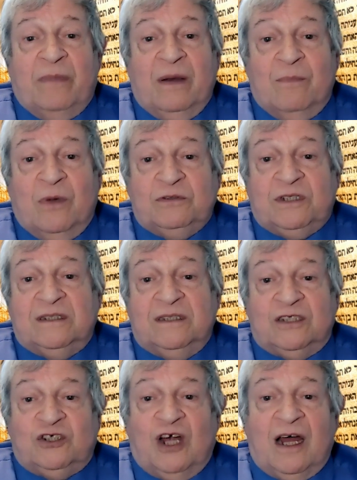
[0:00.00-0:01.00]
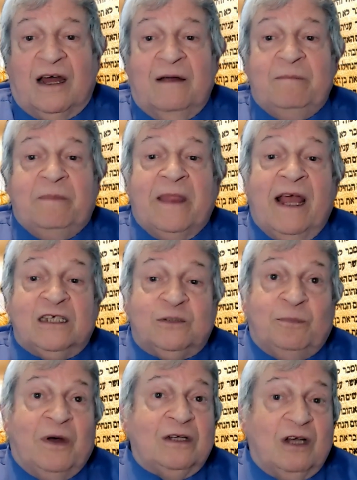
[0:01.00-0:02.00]
ben Moses Najara
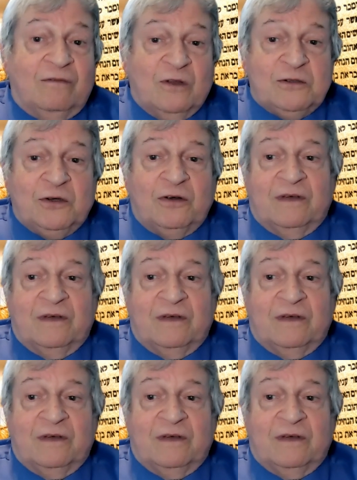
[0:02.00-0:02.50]
as part of the